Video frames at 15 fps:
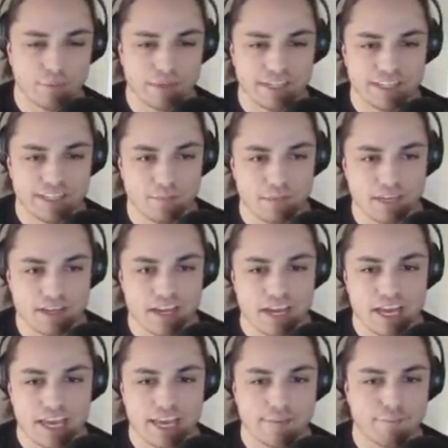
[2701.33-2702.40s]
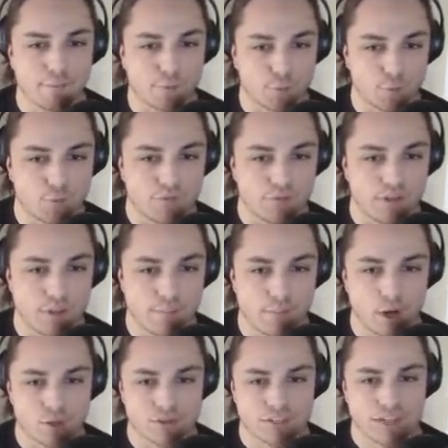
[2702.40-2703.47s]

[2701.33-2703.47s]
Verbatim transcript: need to be improved the most.